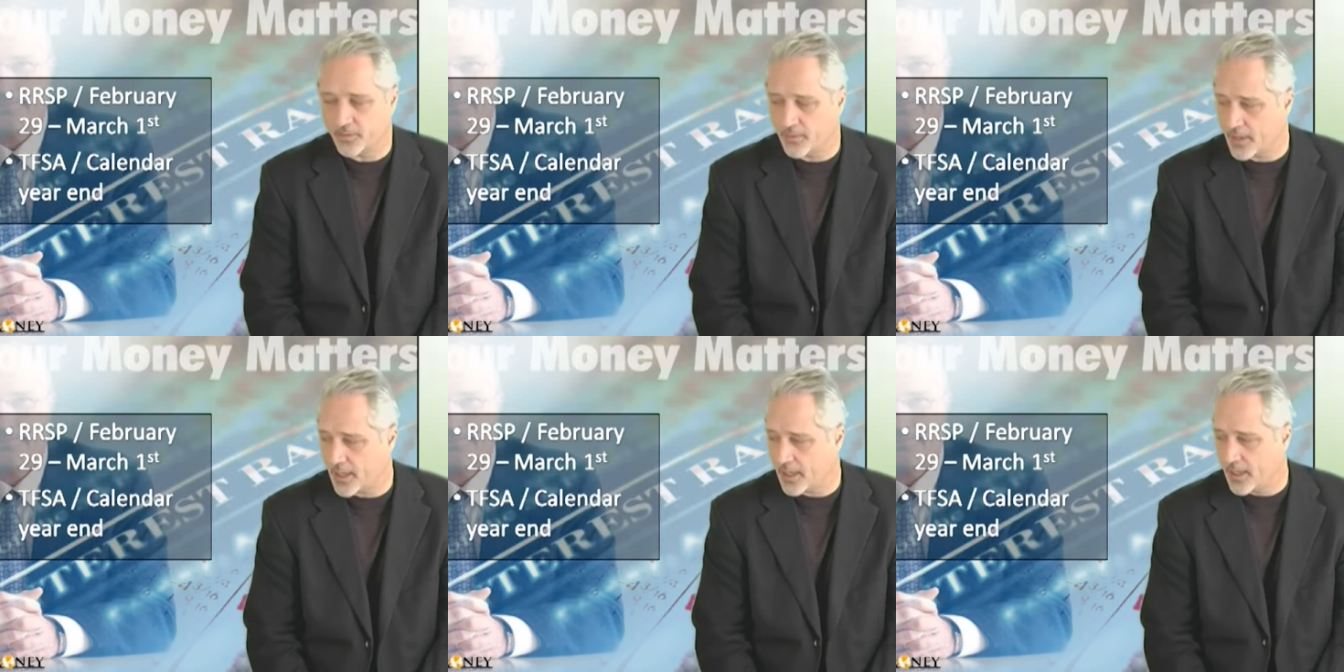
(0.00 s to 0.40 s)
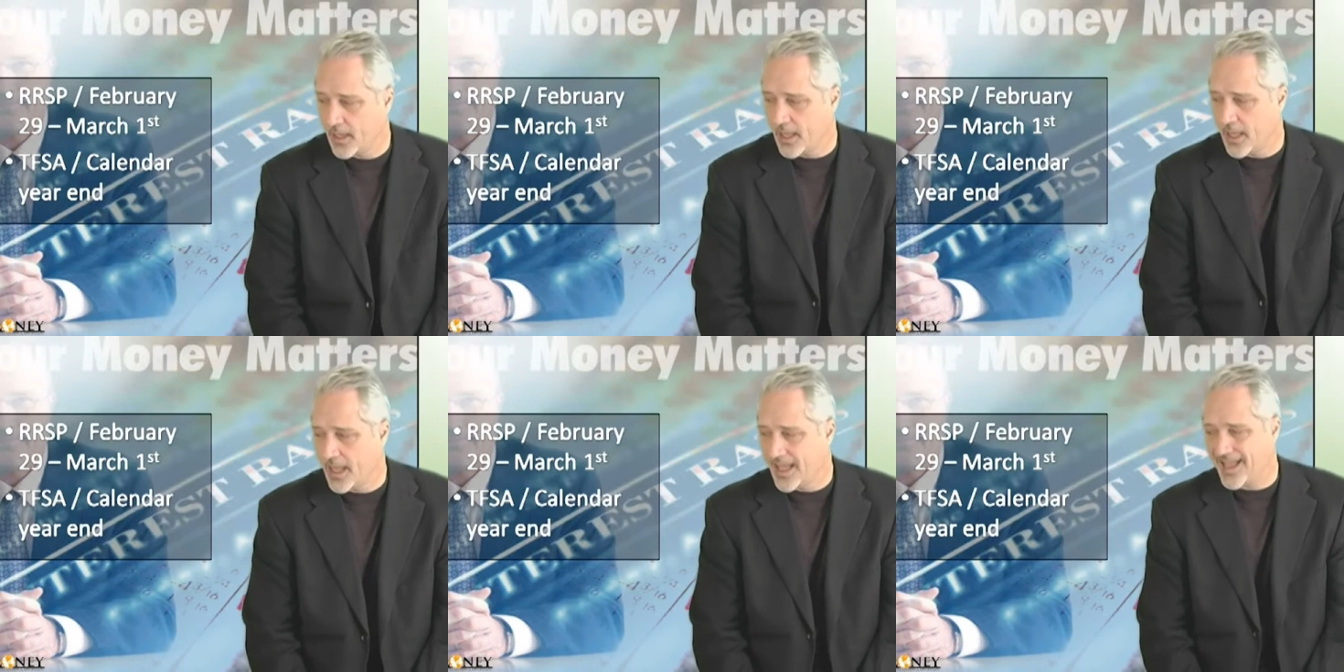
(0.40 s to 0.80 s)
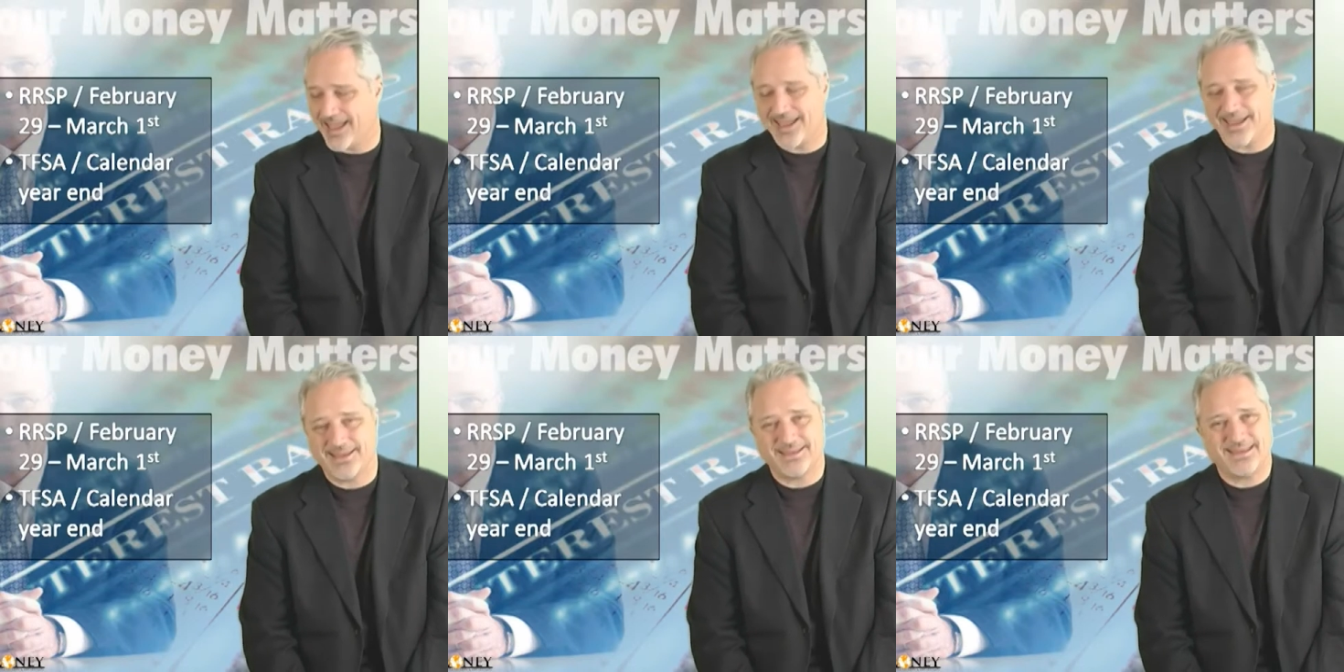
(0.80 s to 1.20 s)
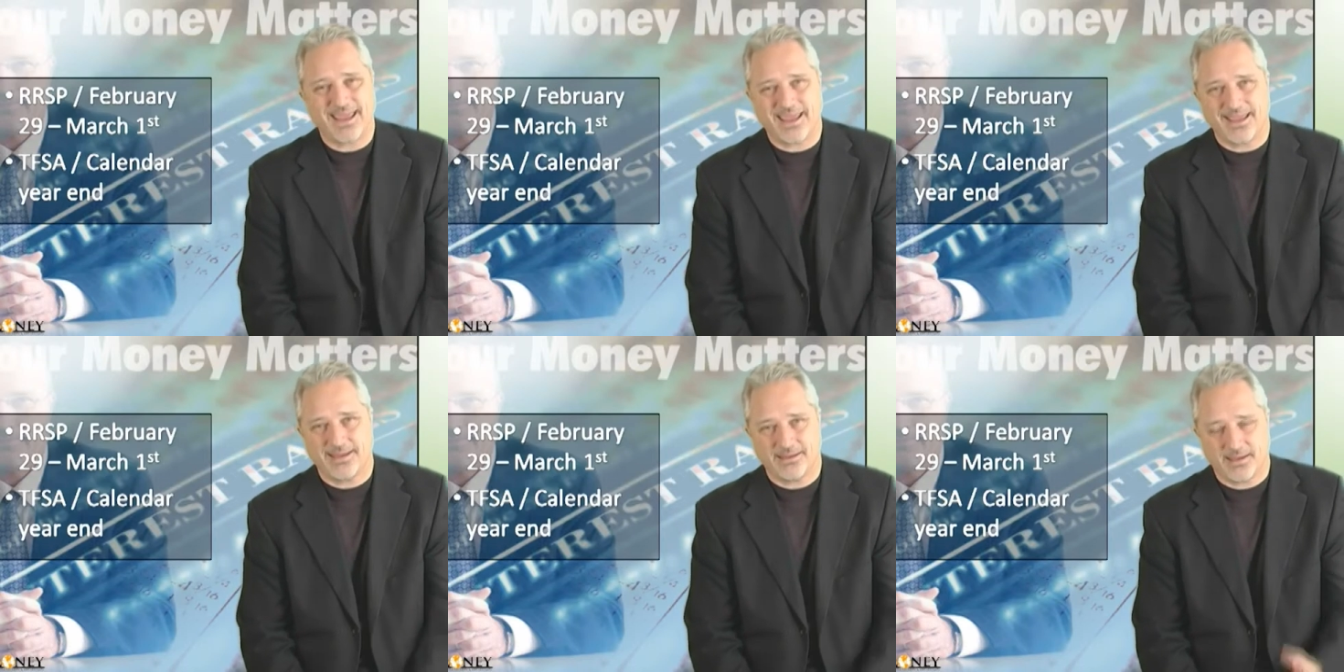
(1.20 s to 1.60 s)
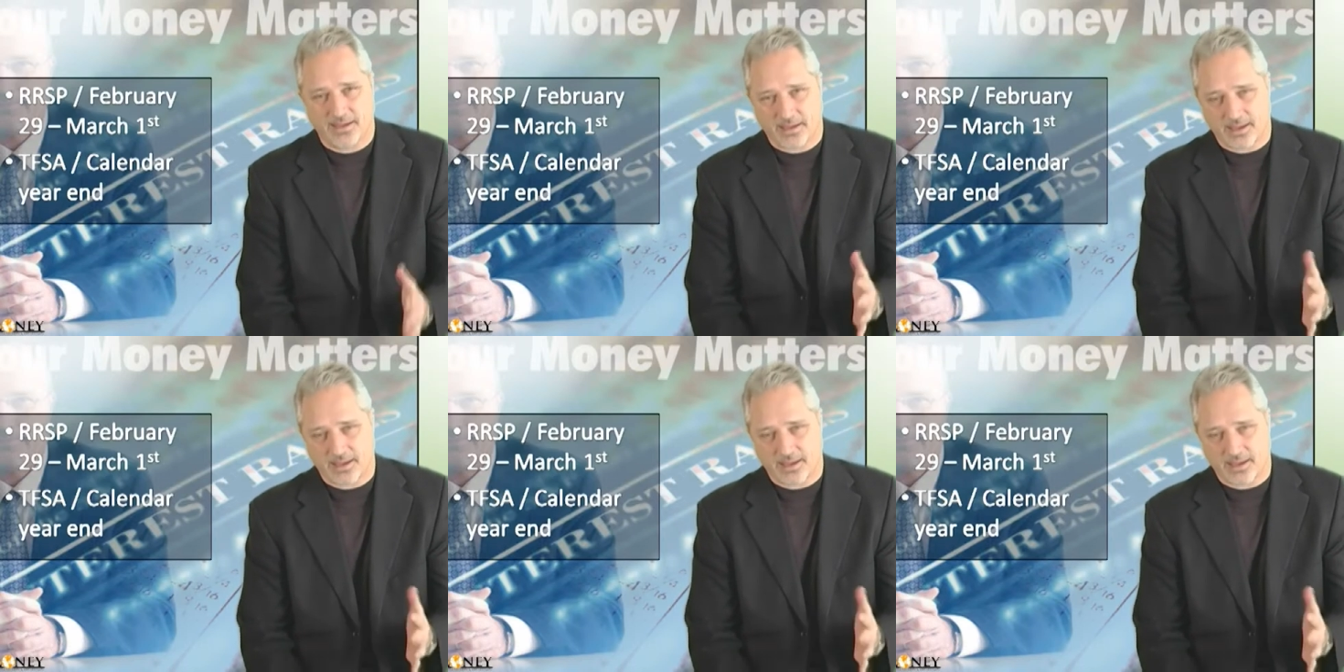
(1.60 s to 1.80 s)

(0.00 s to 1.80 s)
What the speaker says: to a date.